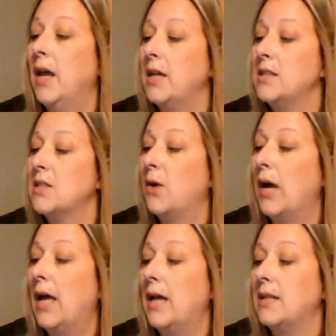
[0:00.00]
And so
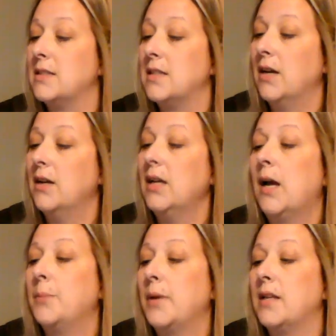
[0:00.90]
I had to tear it
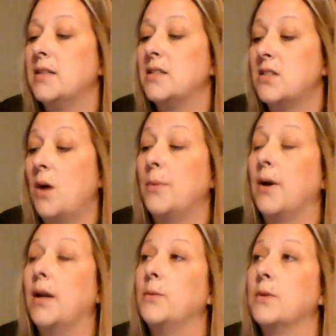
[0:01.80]
up and stomp
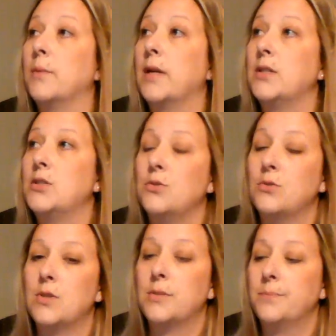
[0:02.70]
on it with my
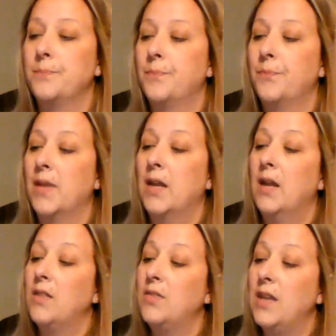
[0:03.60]
shoes.
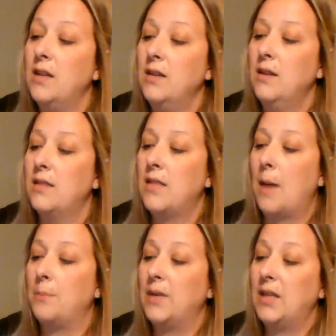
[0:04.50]
Then
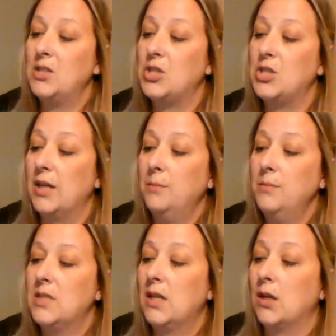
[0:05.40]
that mean
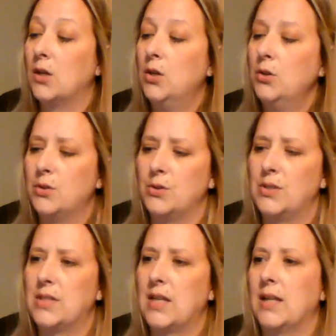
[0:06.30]
Jim did a cuckoo
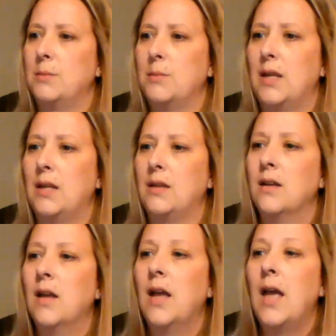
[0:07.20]
sign at me,
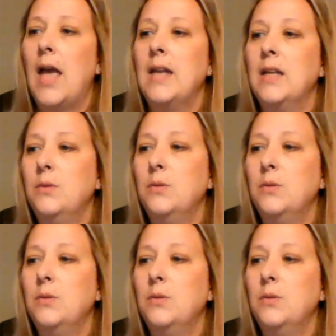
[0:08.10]
and it